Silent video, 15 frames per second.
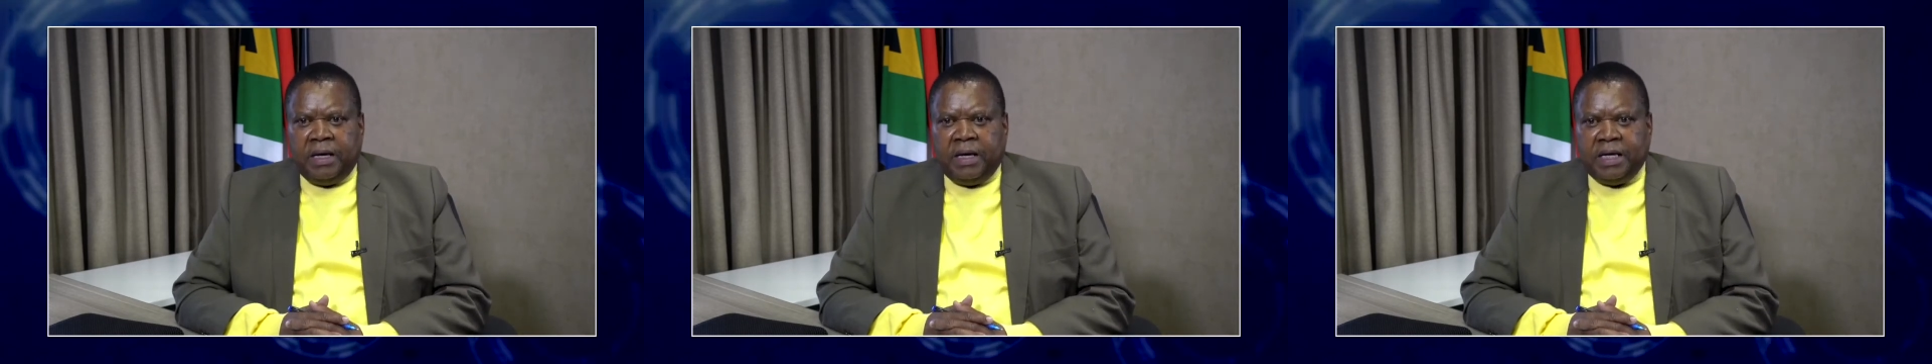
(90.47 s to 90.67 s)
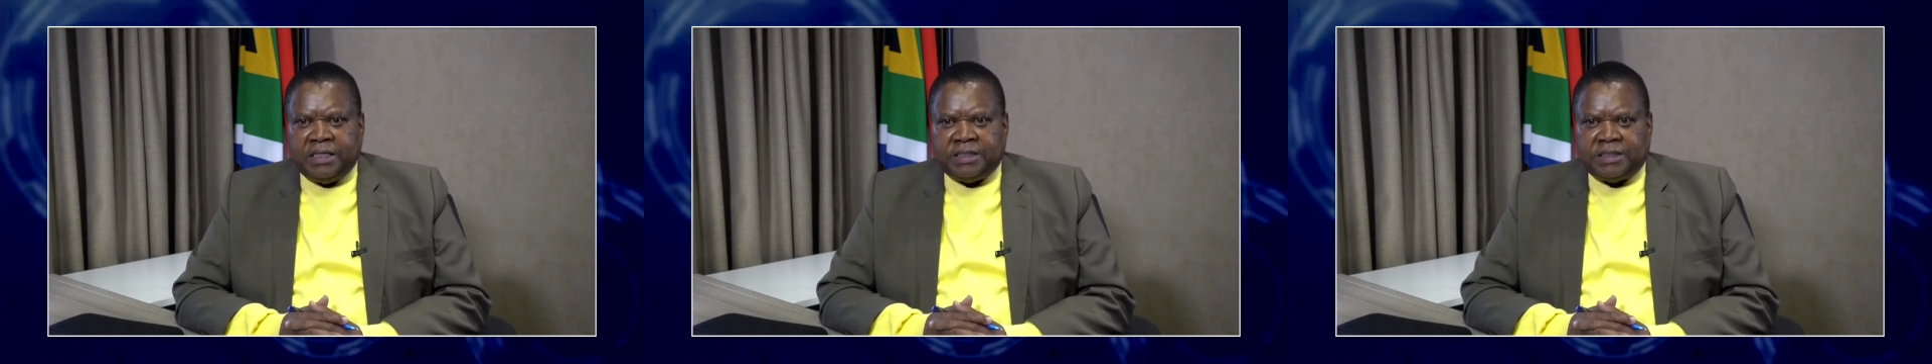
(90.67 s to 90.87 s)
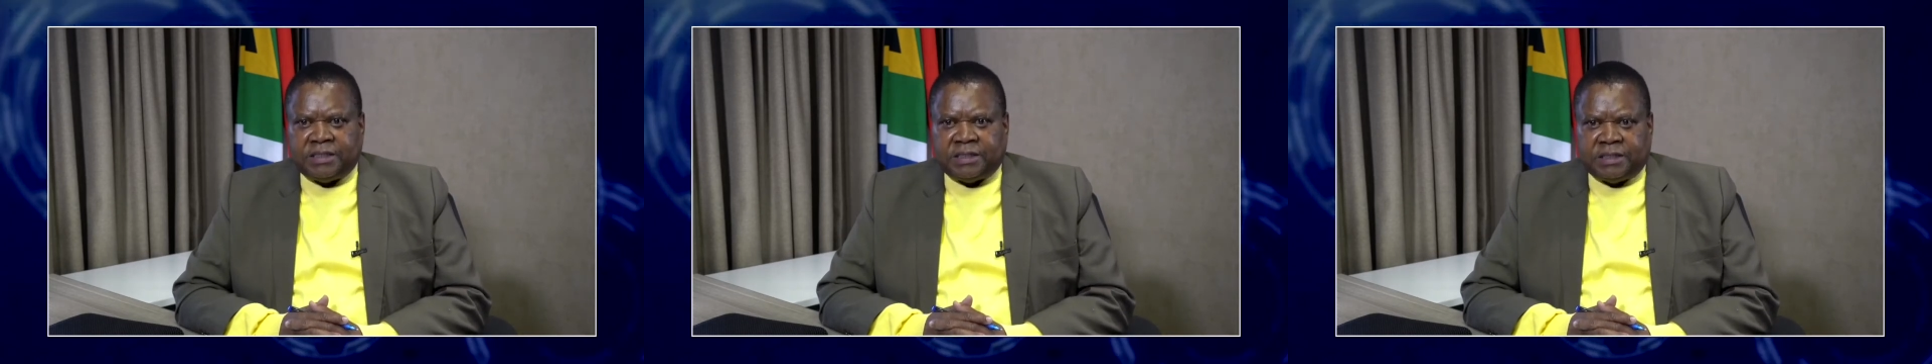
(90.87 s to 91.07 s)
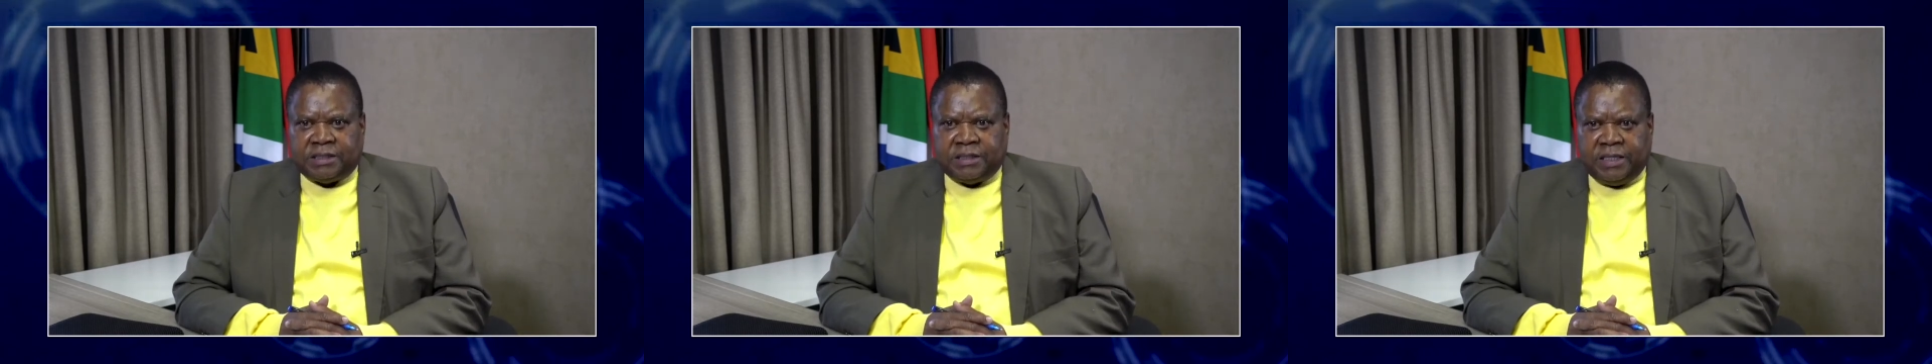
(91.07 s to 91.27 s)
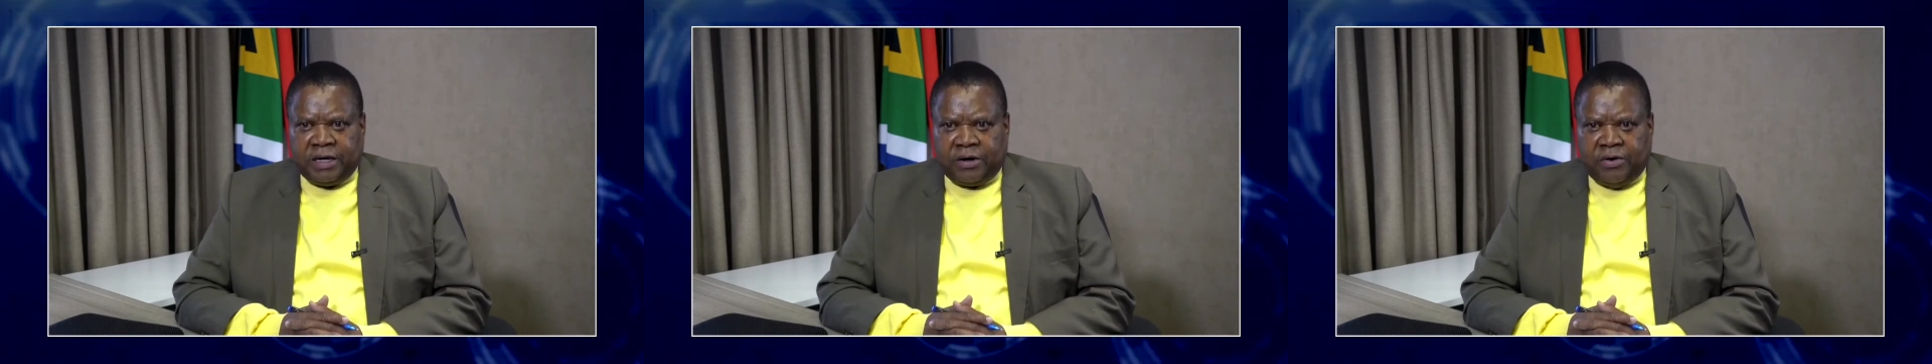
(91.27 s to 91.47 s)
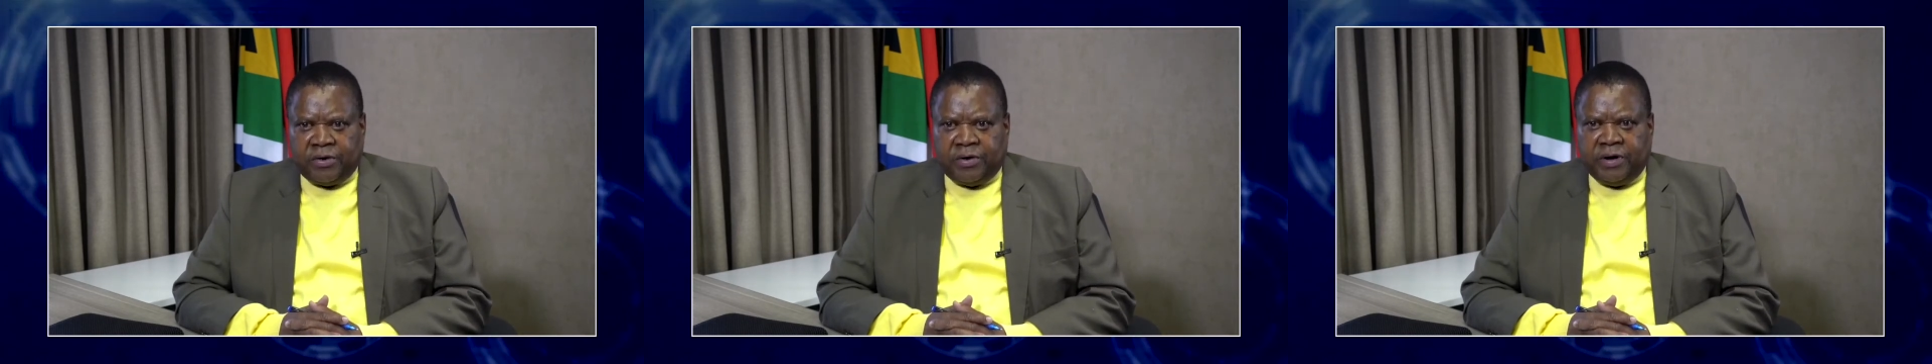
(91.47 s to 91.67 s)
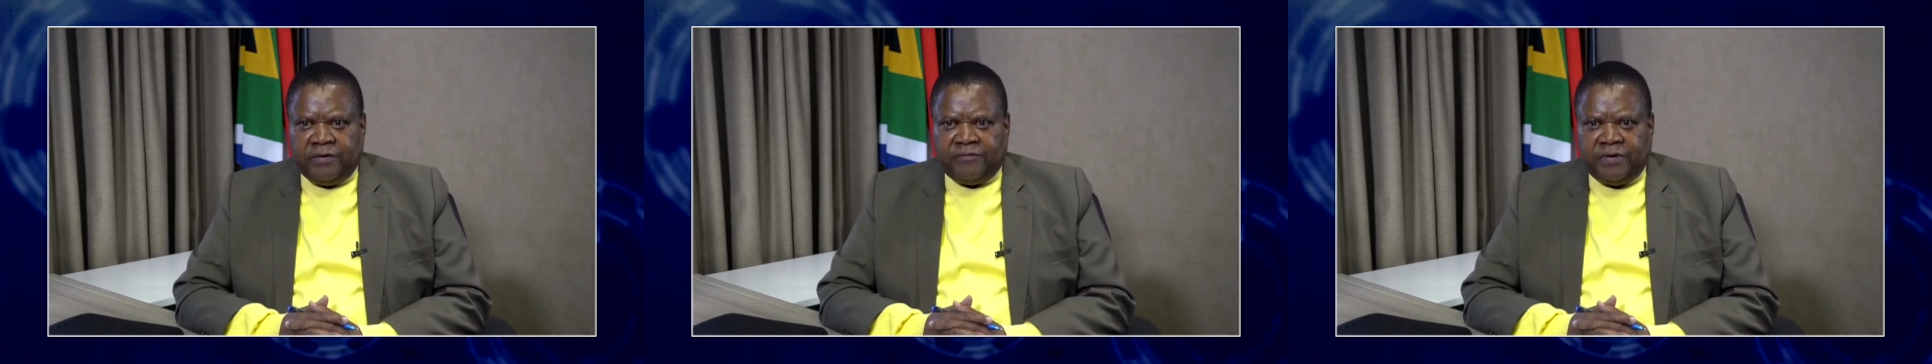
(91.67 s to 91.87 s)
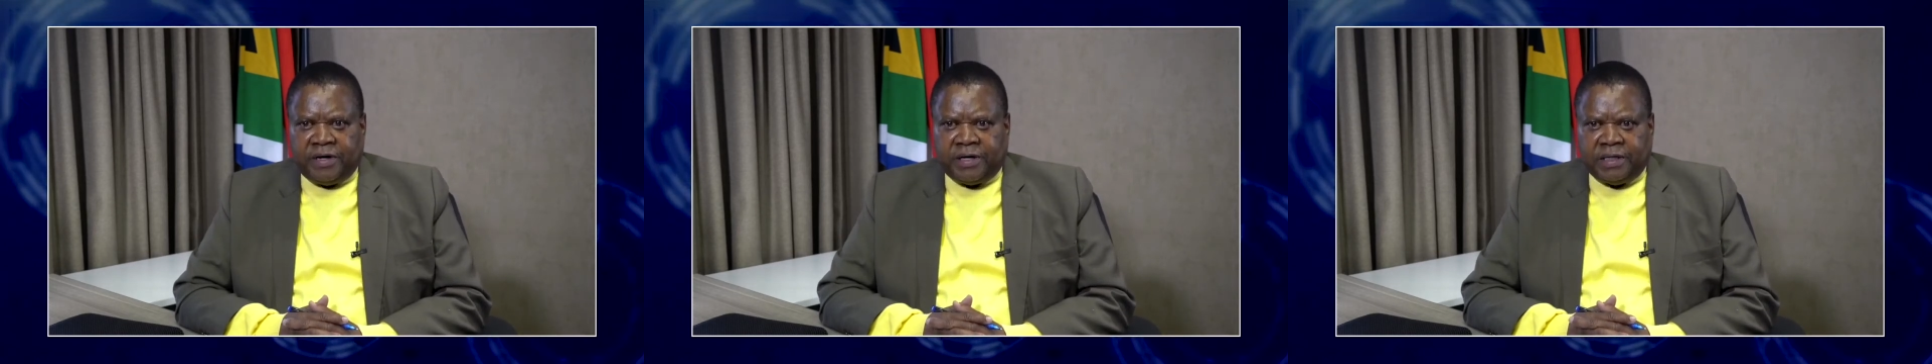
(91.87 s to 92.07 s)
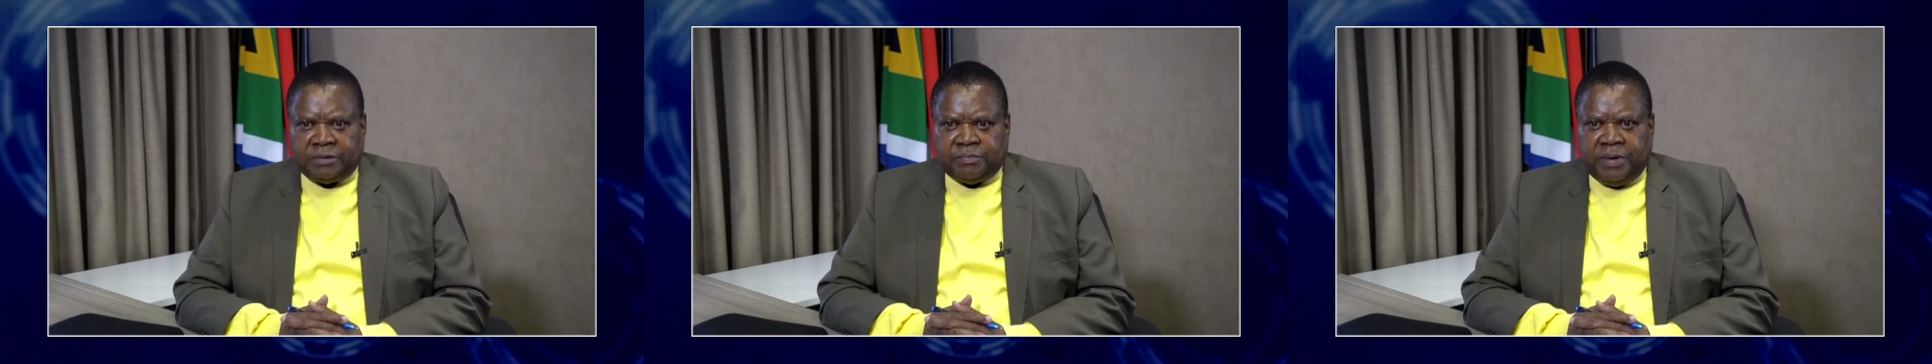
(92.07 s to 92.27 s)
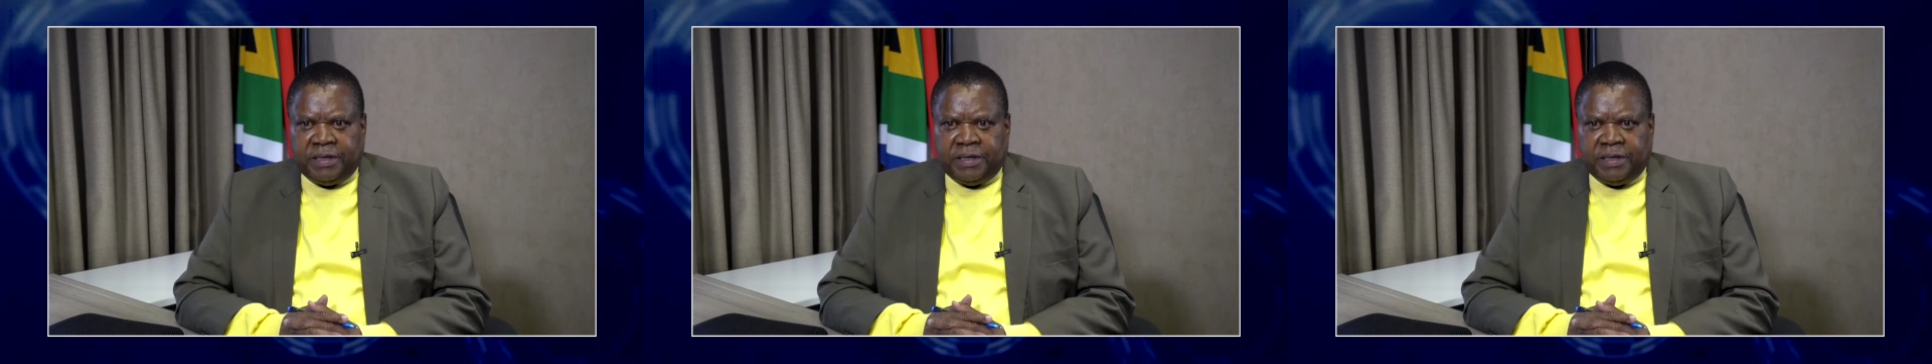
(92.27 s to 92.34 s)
as the coronavirus